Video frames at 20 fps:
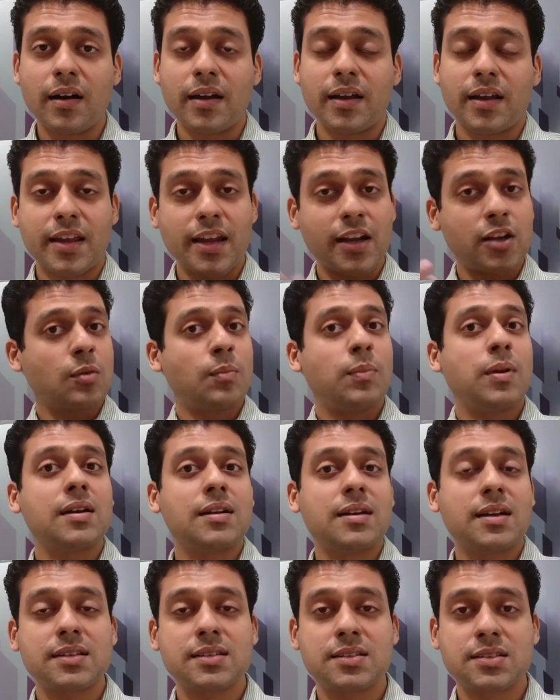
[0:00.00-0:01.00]
Get your blood
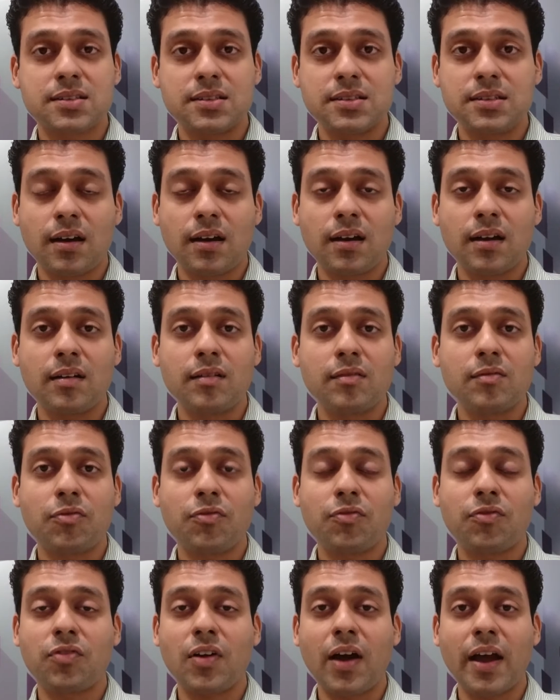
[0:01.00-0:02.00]
tests done,
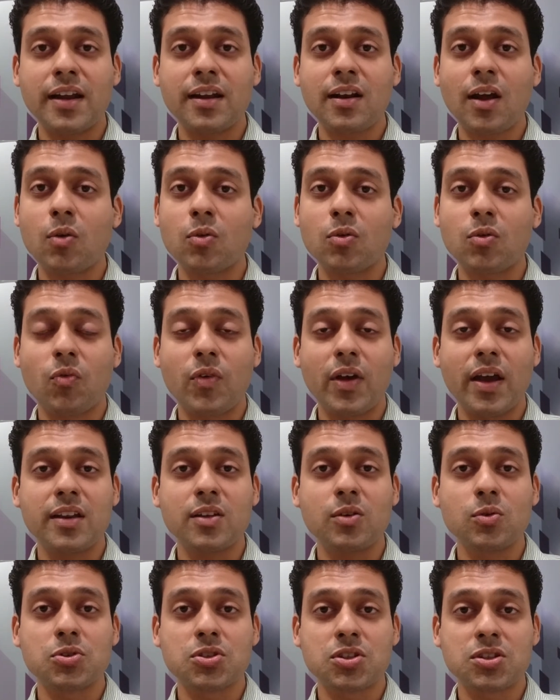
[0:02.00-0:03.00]
find out where
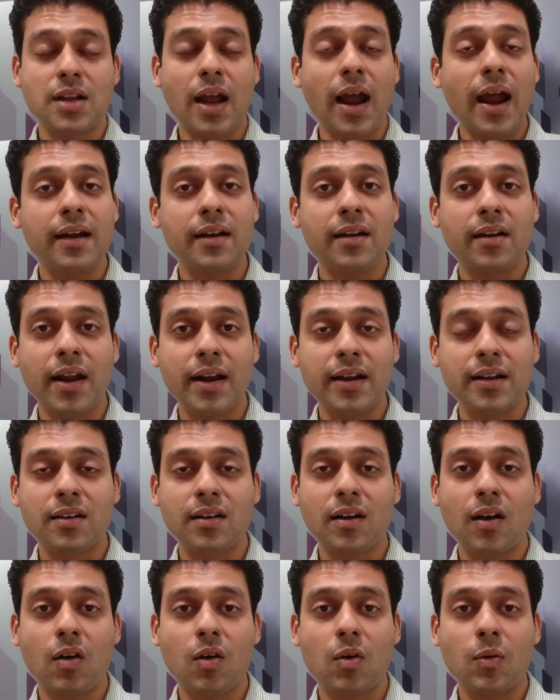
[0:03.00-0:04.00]
you stand right
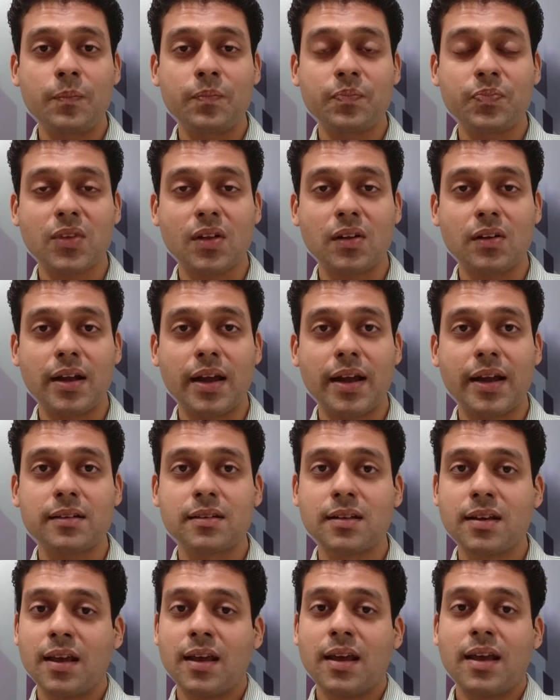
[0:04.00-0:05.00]
now, all right?
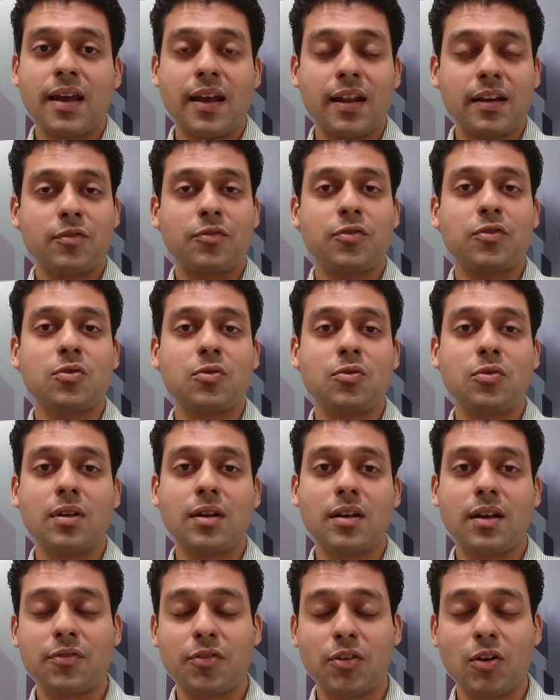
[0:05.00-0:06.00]
And
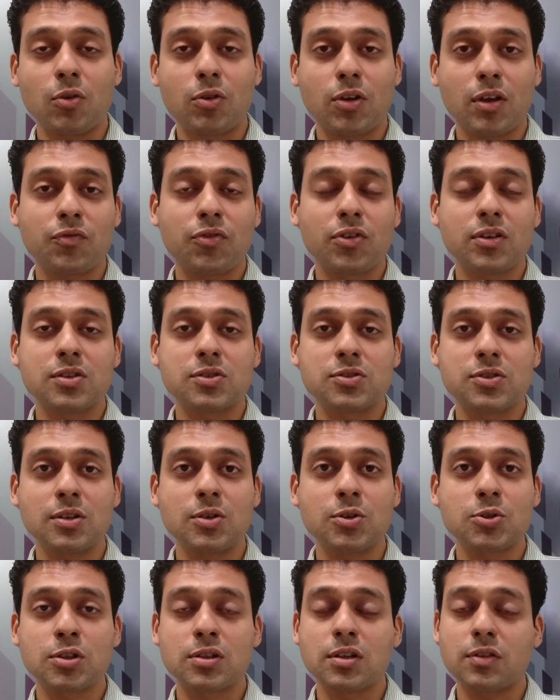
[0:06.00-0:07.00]
if you're looking for a
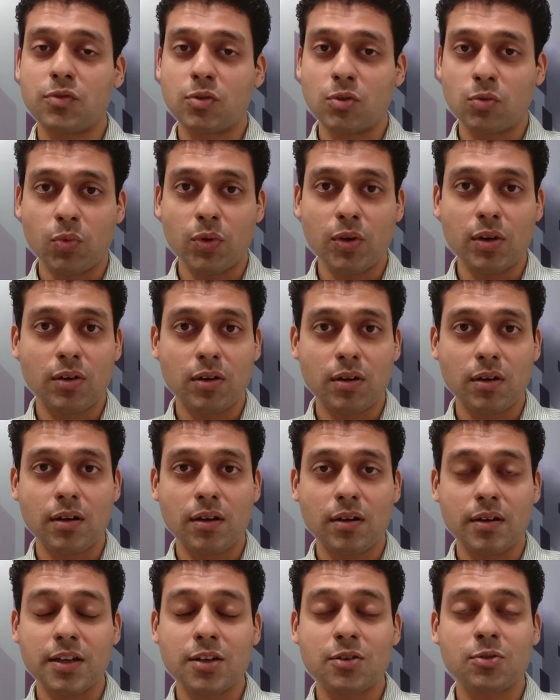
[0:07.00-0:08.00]
solution, if you
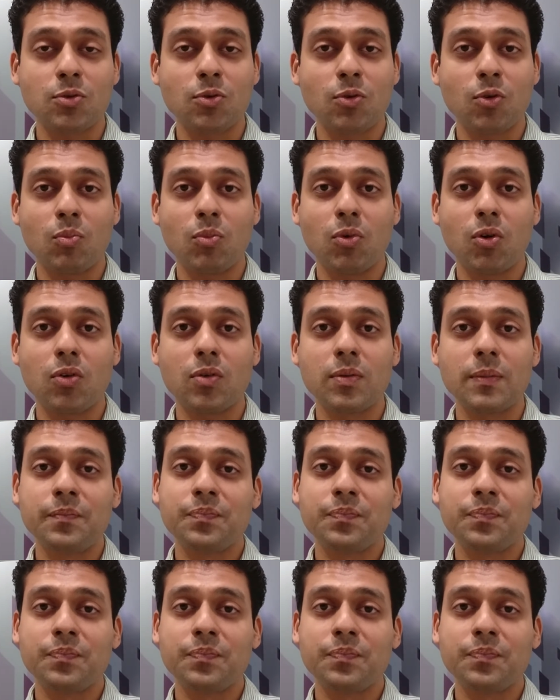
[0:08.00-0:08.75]
need to know more,